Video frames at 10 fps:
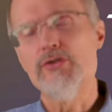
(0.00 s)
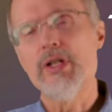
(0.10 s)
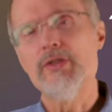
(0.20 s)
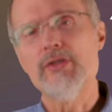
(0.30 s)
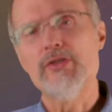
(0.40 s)

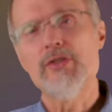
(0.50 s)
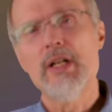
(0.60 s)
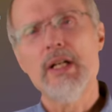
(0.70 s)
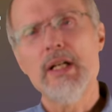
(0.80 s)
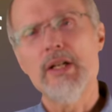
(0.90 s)
Jesus
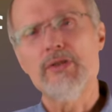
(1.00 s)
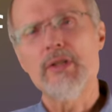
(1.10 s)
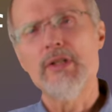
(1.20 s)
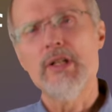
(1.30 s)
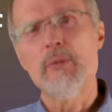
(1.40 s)
is
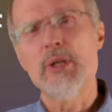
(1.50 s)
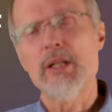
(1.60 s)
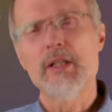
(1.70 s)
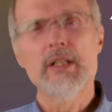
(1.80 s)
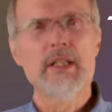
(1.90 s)

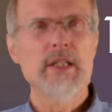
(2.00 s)
condemning